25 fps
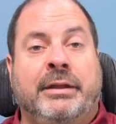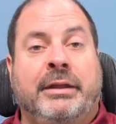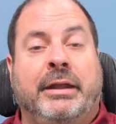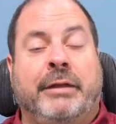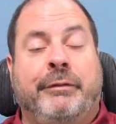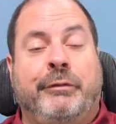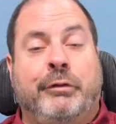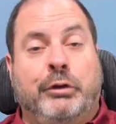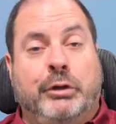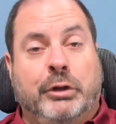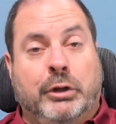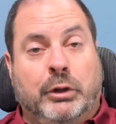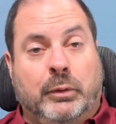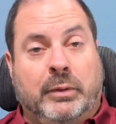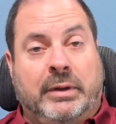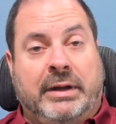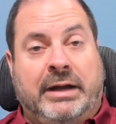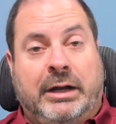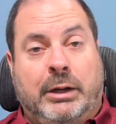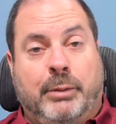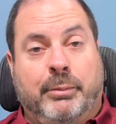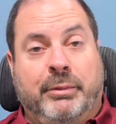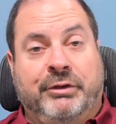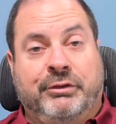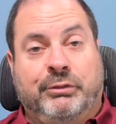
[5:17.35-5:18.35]
If you know
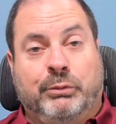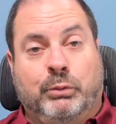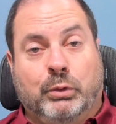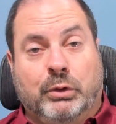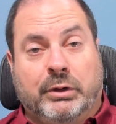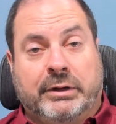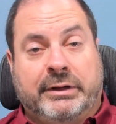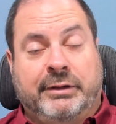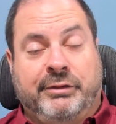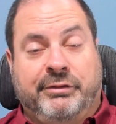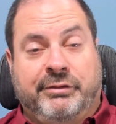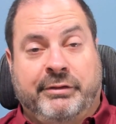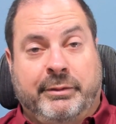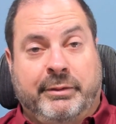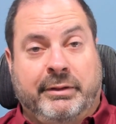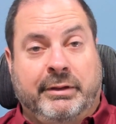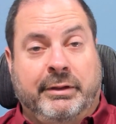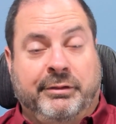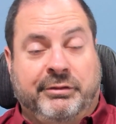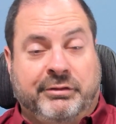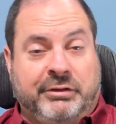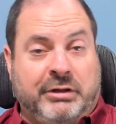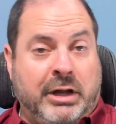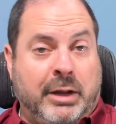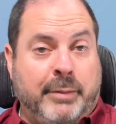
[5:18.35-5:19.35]
how much work
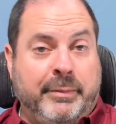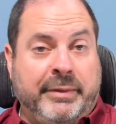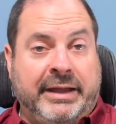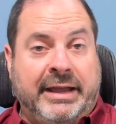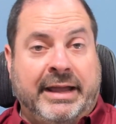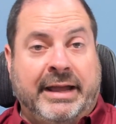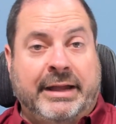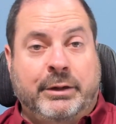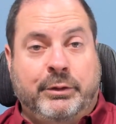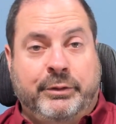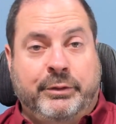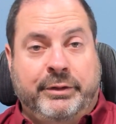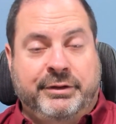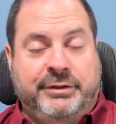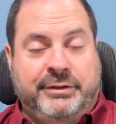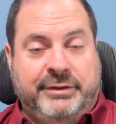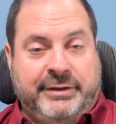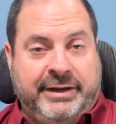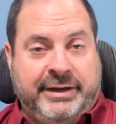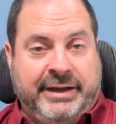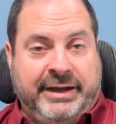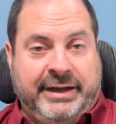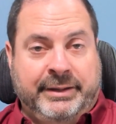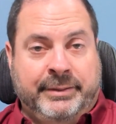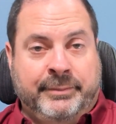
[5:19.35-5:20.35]
is coming at you
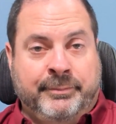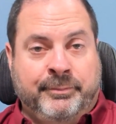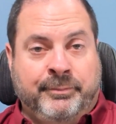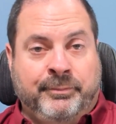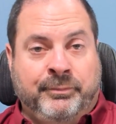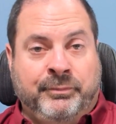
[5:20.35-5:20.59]
today,